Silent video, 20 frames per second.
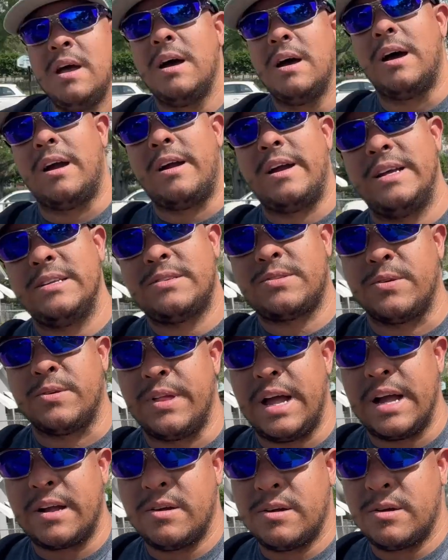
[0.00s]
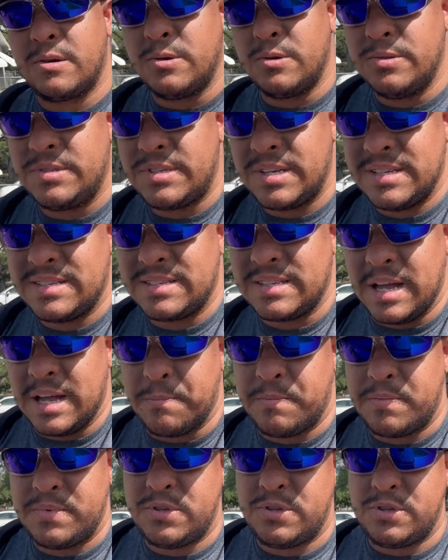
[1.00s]
All right, so that concludes
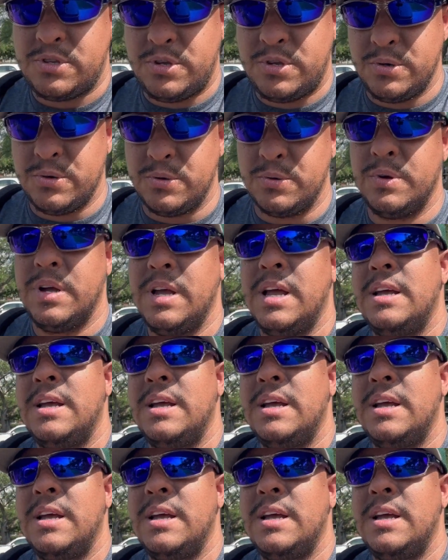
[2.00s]
step 2.